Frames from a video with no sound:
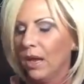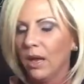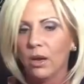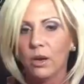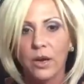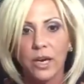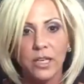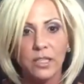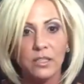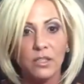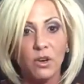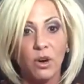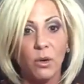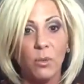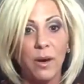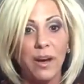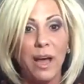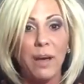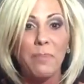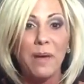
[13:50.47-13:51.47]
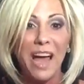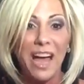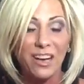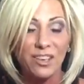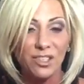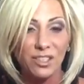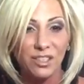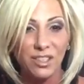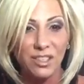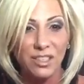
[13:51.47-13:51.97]
Credit score went up
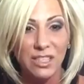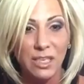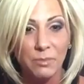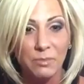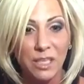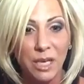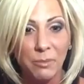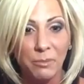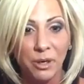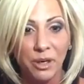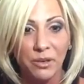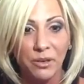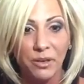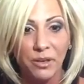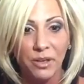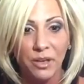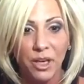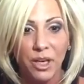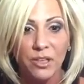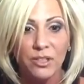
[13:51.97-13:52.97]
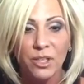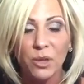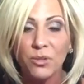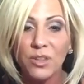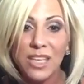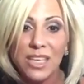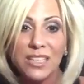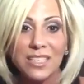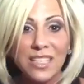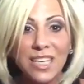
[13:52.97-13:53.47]
actually in September. So
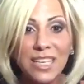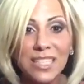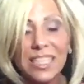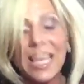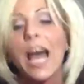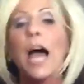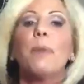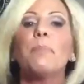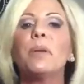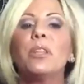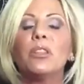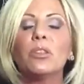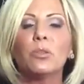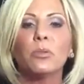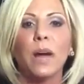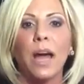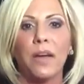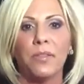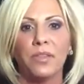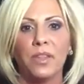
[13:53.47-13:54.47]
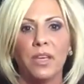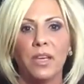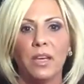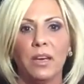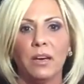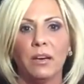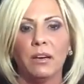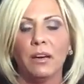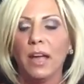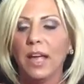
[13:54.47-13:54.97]
these things happened throughout the
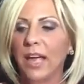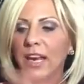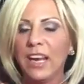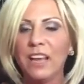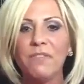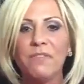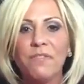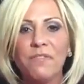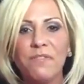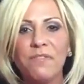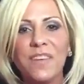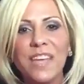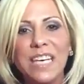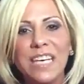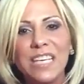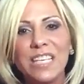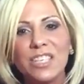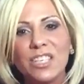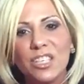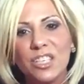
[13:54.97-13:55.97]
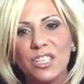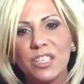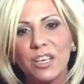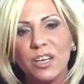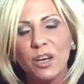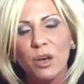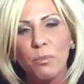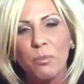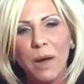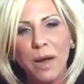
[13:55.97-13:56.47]
year, and I finished
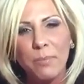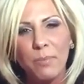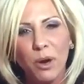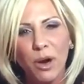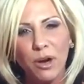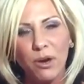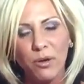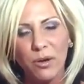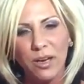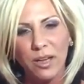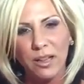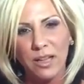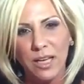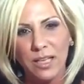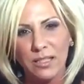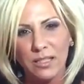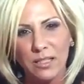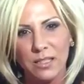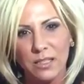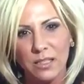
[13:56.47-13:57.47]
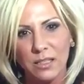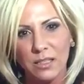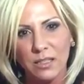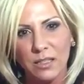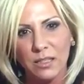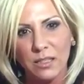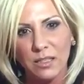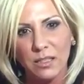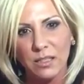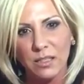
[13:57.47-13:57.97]
my priority list.
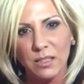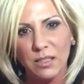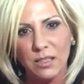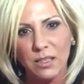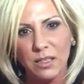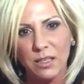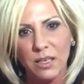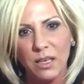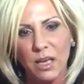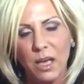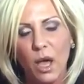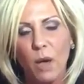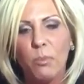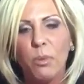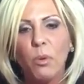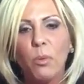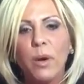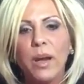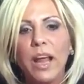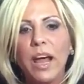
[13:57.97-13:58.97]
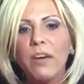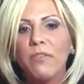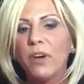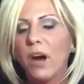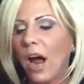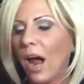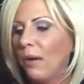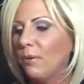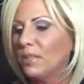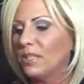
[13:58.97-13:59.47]
But whenever
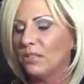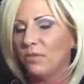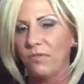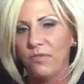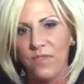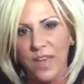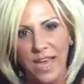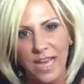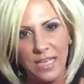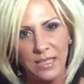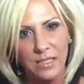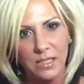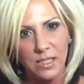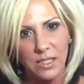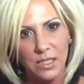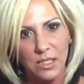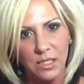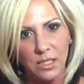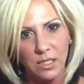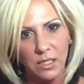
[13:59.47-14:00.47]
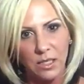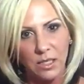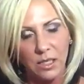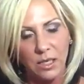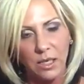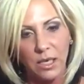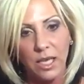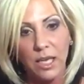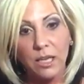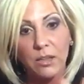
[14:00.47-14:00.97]
I was faced,
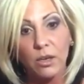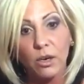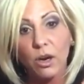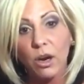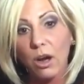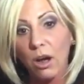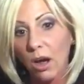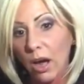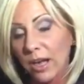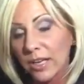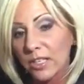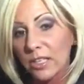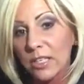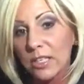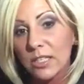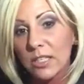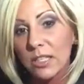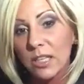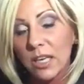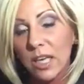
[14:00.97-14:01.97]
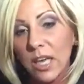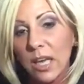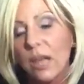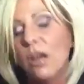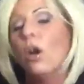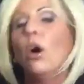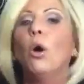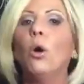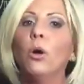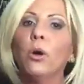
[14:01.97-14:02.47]
either consciously
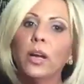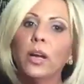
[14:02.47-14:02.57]
or